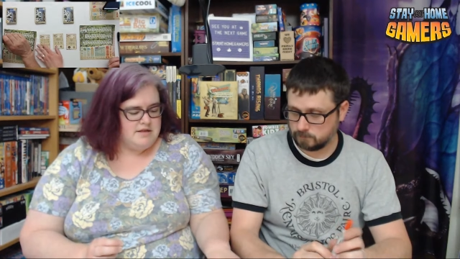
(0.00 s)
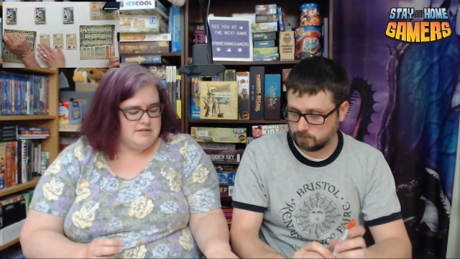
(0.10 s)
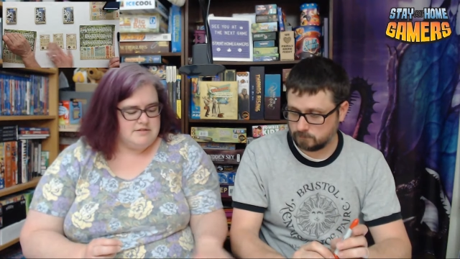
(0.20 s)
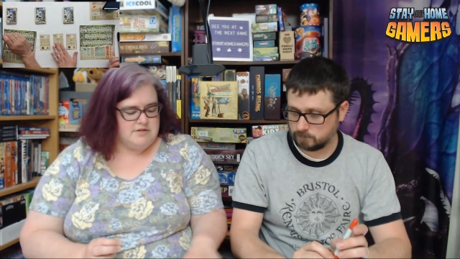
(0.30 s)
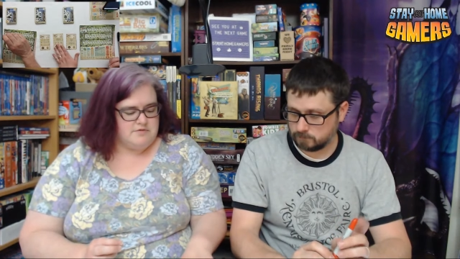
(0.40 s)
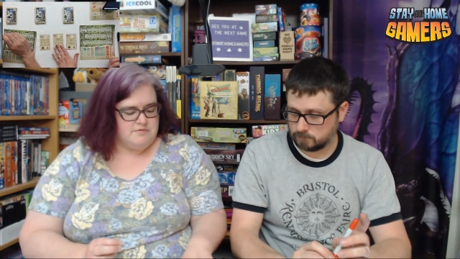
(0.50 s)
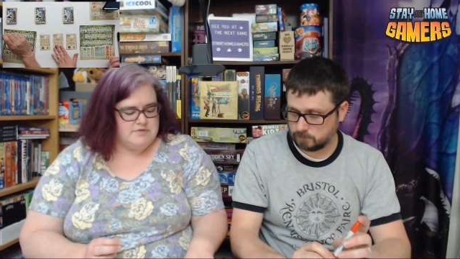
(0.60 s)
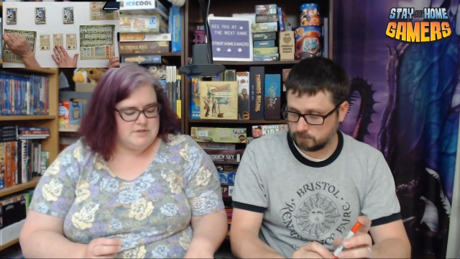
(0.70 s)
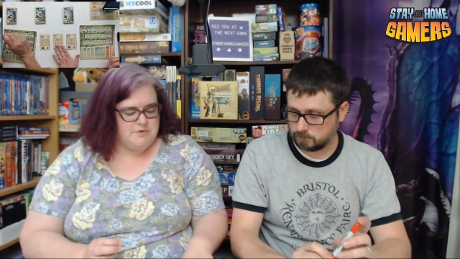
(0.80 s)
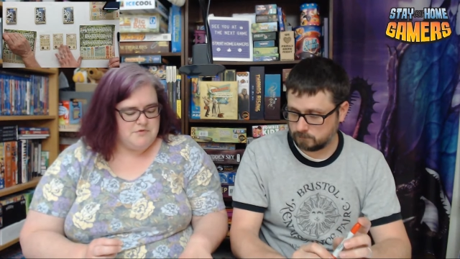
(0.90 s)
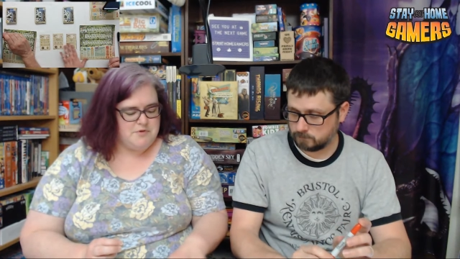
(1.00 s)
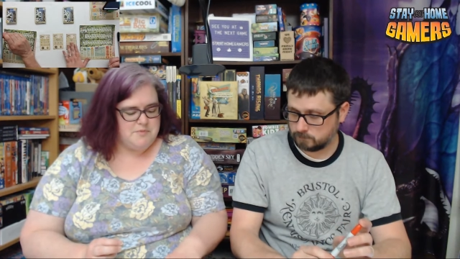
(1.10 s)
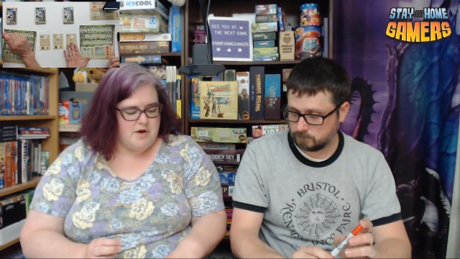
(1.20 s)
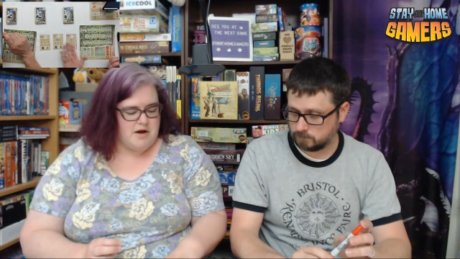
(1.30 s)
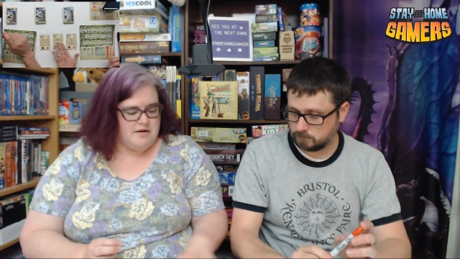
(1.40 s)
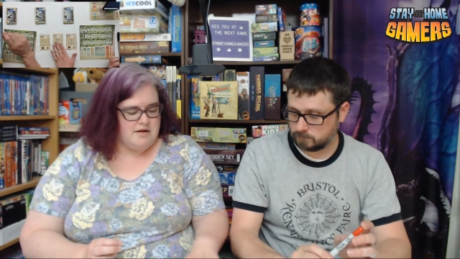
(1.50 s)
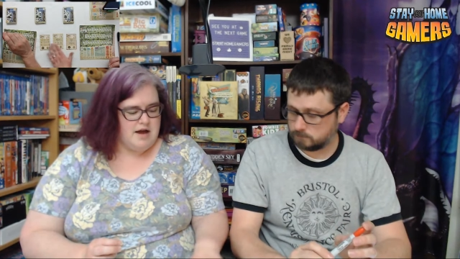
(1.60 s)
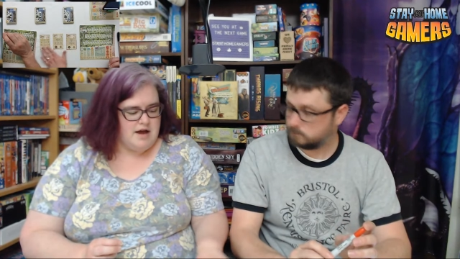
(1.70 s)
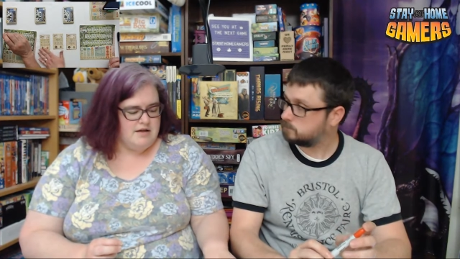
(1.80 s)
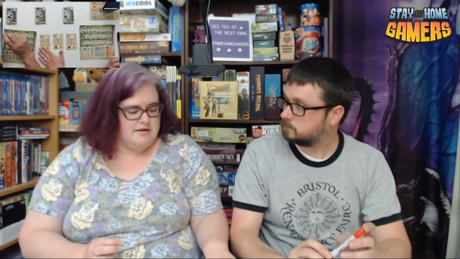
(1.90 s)
Speaker 1: So some of them are
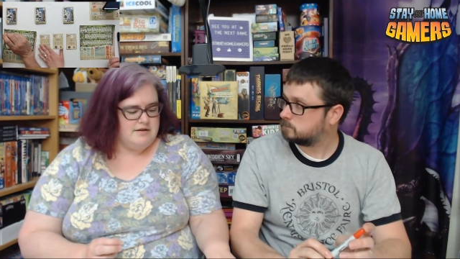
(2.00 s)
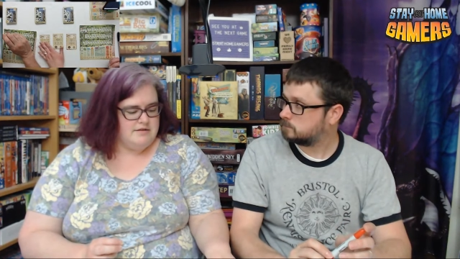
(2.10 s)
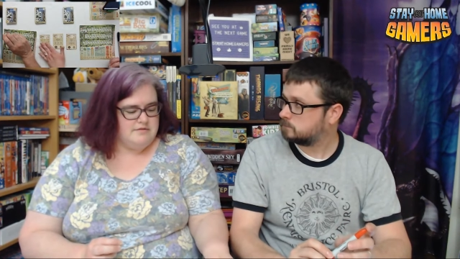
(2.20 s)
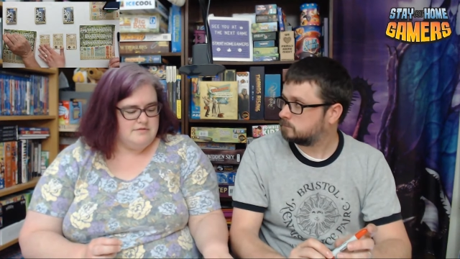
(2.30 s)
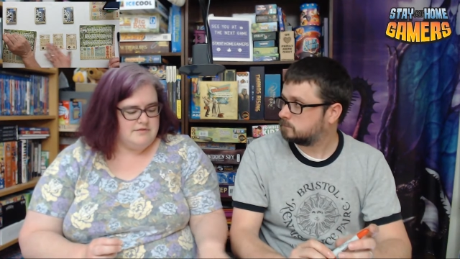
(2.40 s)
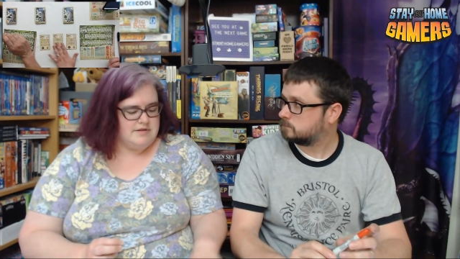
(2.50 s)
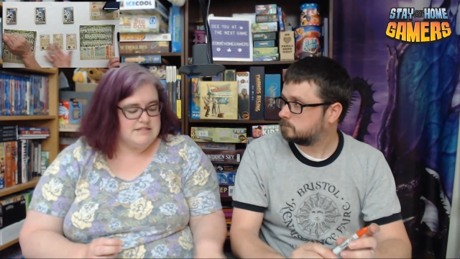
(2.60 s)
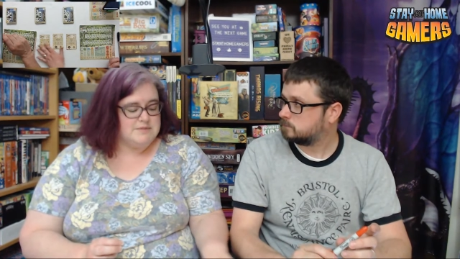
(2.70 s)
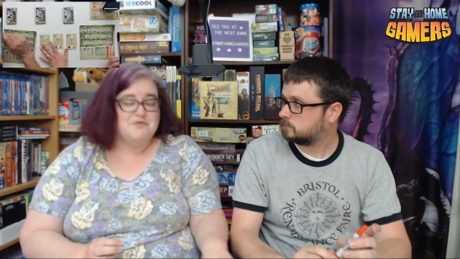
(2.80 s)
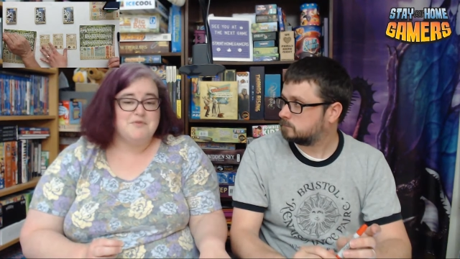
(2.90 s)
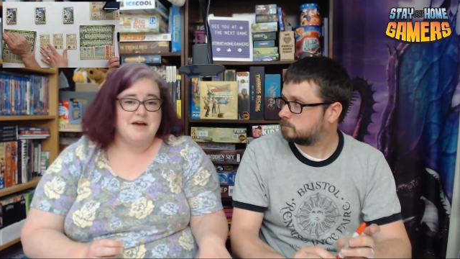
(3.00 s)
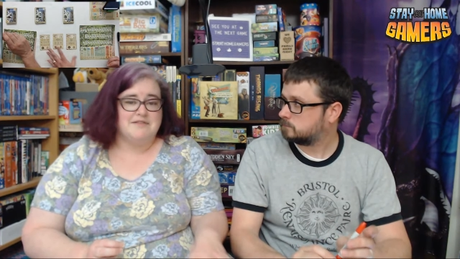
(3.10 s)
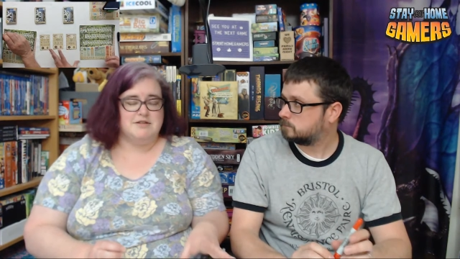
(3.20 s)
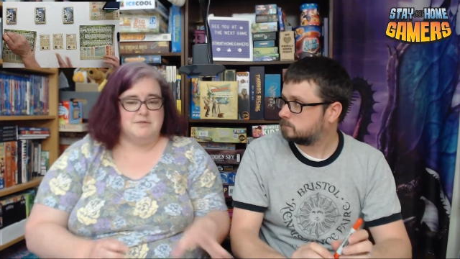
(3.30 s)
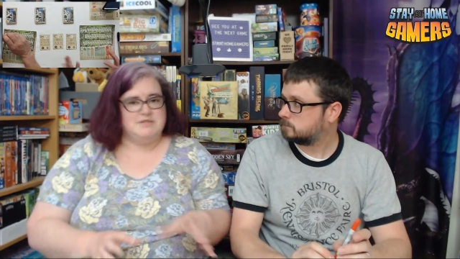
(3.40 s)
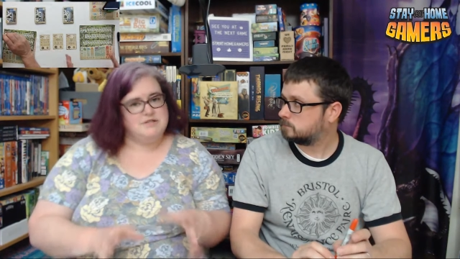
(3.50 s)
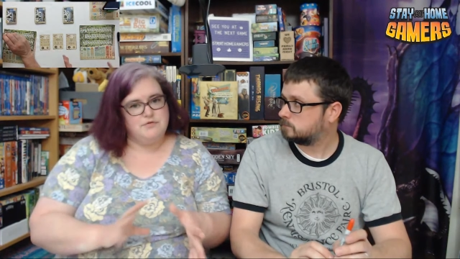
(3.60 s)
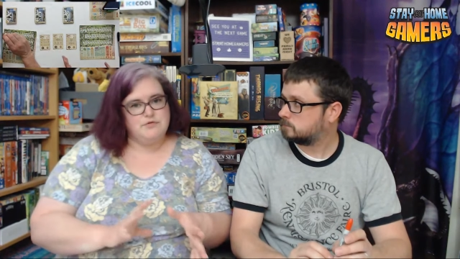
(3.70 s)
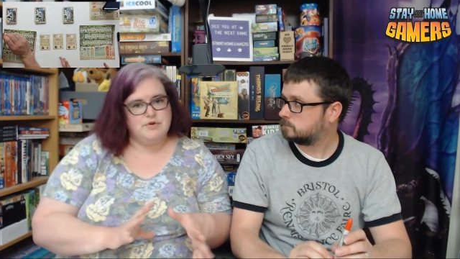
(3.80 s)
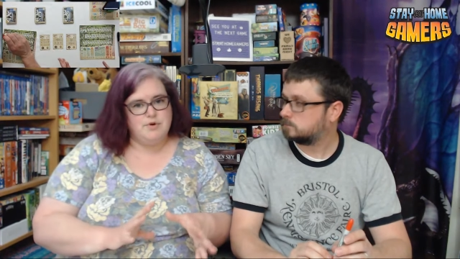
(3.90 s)
not like some of them have a little bit
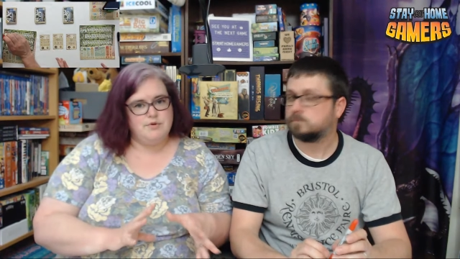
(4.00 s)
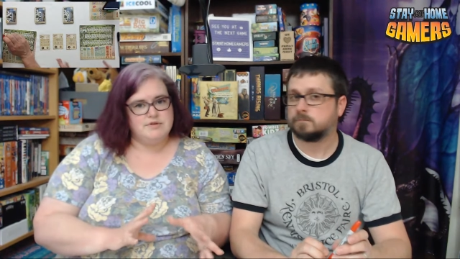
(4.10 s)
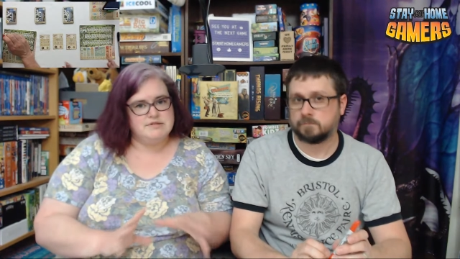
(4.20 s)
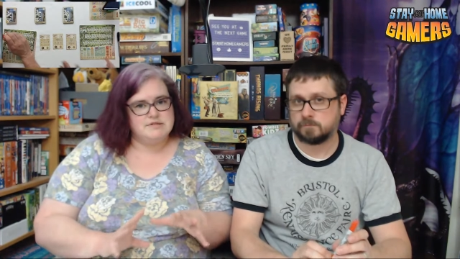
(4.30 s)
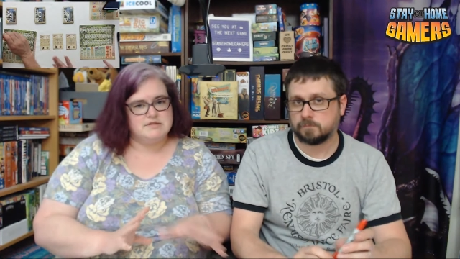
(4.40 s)
tougher goals and